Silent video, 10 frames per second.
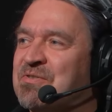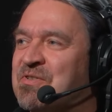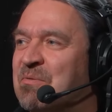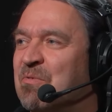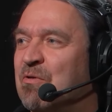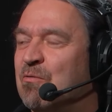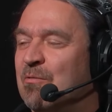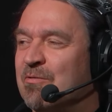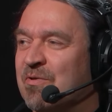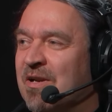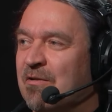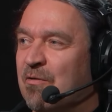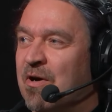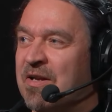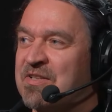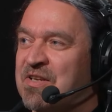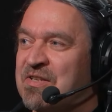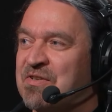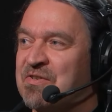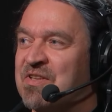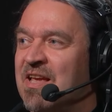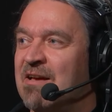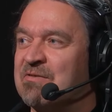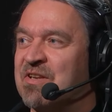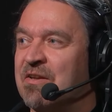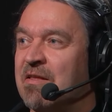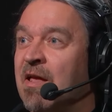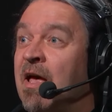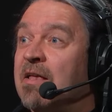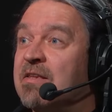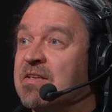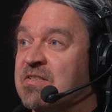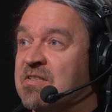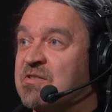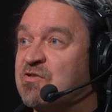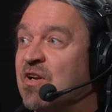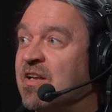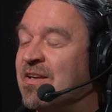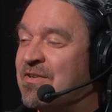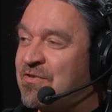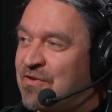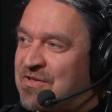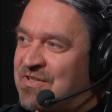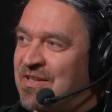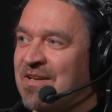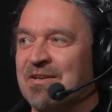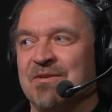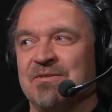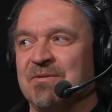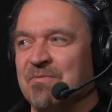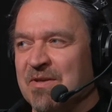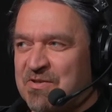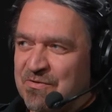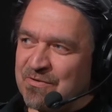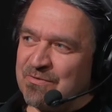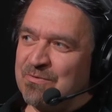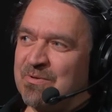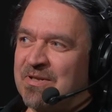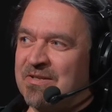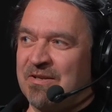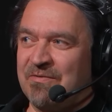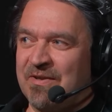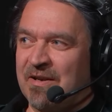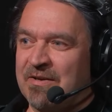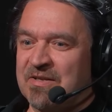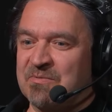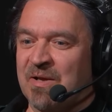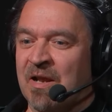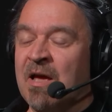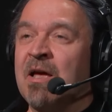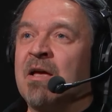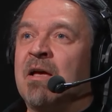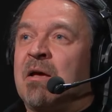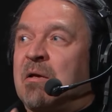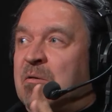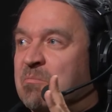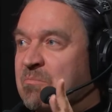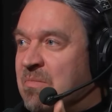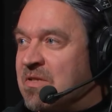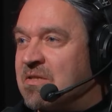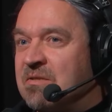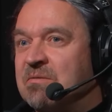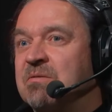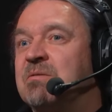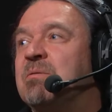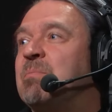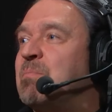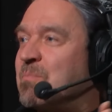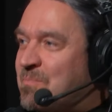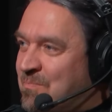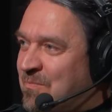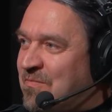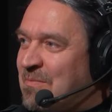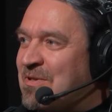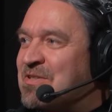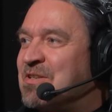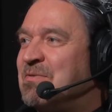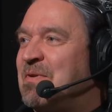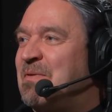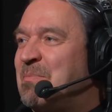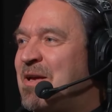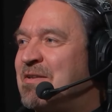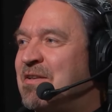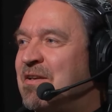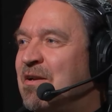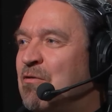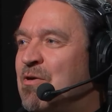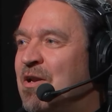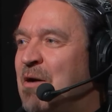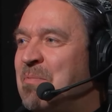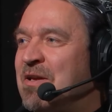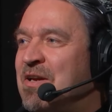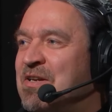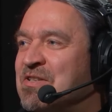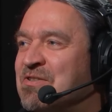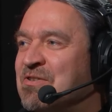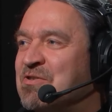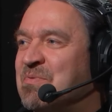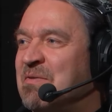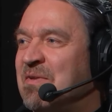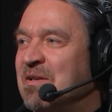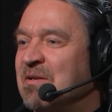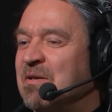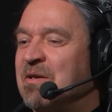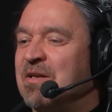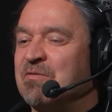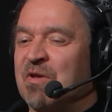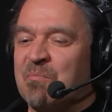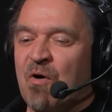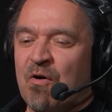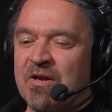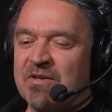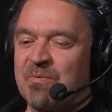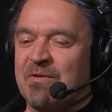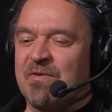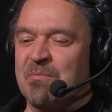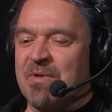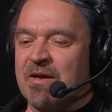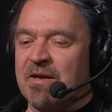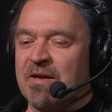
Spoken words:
the more cultural organizations, they have said that this is really interesting and we should do it in Finland as well. But we will see. We will make the local applications. We will get to the point when we make